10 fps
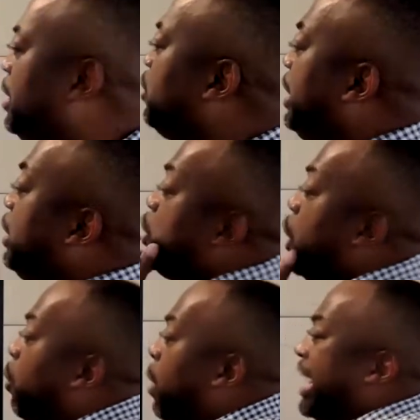See,
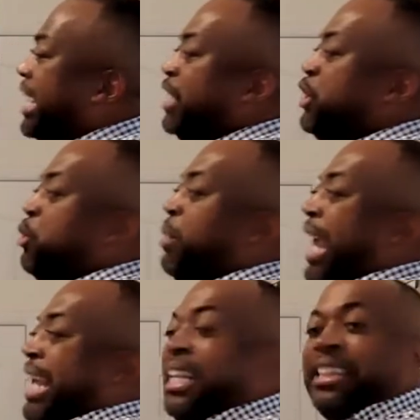no one can do
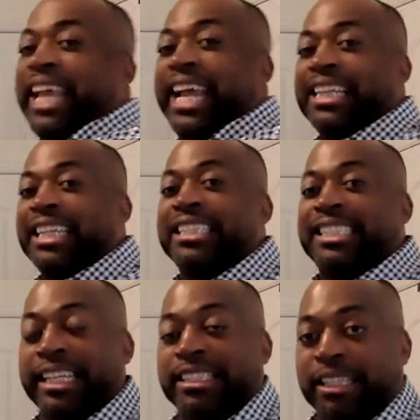anything in
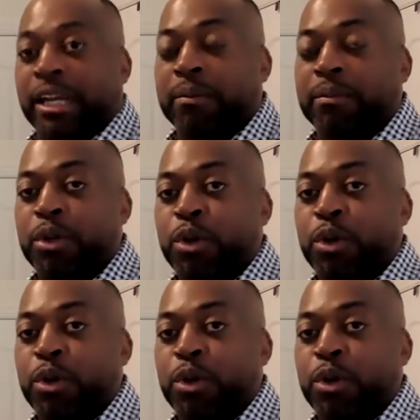this system